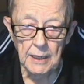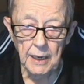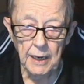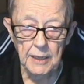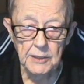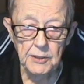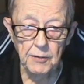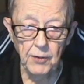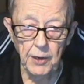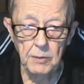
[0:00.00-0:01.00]
As the
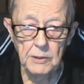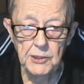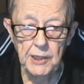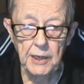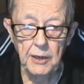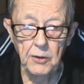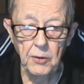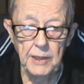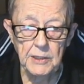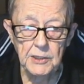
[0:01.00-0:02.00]
frequency
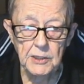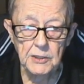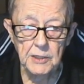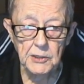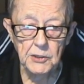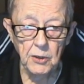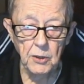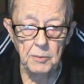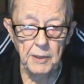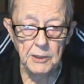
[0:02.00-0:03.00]
increases, this
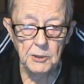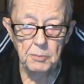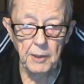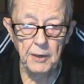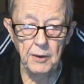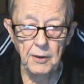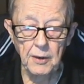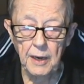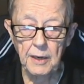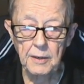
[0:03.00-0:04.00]
term gets bigger,
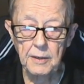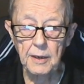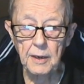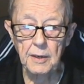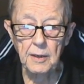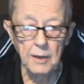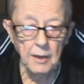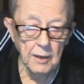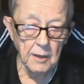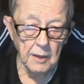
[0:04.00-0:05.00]
and uh,
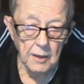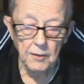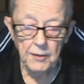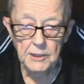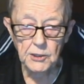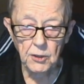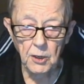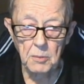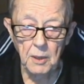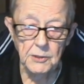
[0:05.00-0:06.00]
this
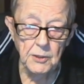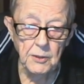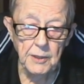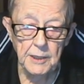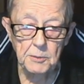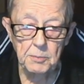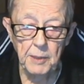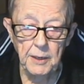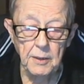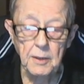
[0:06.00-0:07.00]
term also gets
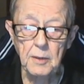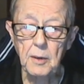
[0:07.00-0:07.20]
bigger,